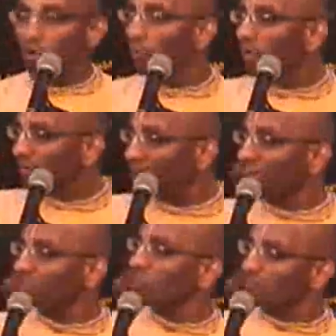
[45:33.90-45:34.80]
nobody will
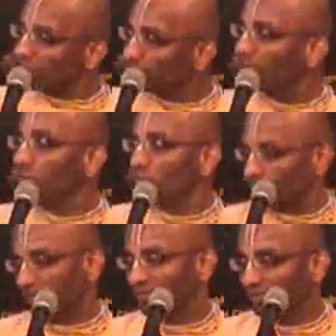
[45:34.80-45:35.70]
actually be
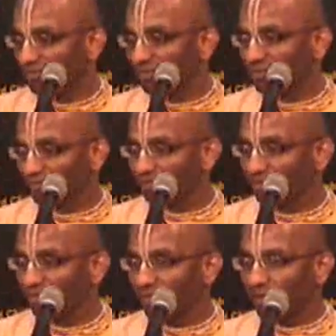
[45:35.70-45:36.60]
spiritual.
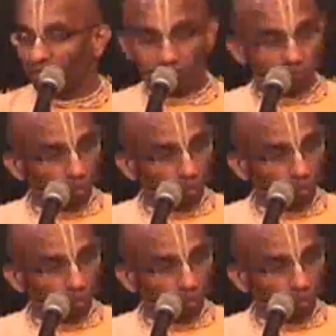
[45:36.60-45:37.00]
Because